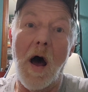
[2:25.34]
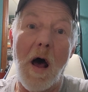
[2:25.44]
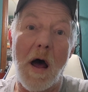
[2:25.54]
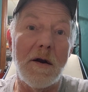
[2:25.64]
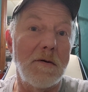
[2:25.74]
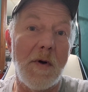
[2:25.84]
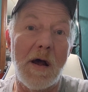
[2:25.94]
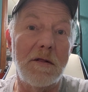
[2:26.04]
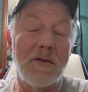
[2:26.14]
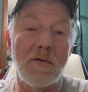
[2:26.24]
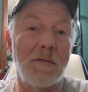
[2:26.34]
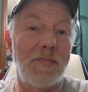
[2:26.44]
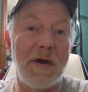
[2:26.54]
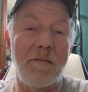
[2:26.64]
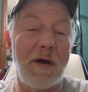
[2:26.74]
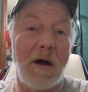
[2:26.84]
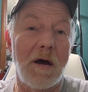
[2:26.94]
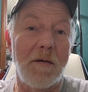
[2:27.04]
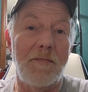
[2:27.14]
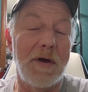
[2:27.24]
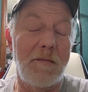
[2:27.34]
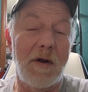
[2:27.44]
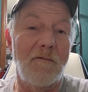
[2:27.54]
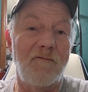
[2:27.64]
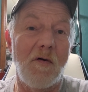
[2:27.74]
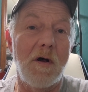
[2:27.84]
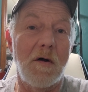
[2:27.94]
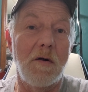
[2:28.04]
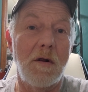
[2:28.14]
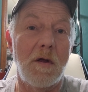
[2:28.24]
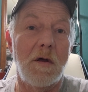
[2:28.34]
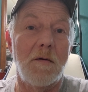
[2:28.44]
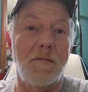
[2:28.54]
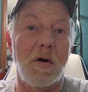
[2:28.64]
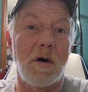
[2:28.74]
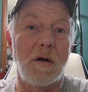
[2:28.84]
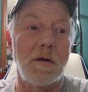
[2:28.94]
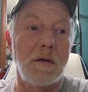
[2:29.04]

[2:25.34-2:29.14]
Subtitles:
I don't mind doing bare metal foil, but